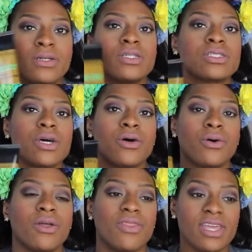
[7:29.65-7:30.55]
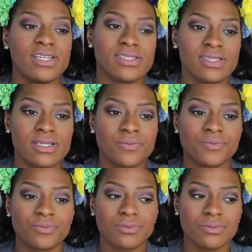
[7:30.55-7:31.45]
So this
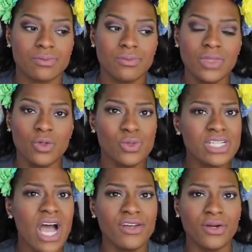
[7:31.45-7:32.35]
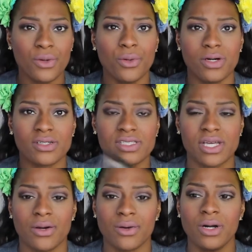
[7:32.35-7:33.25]
was kind of cool.
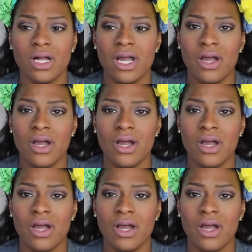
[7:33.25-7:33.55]
So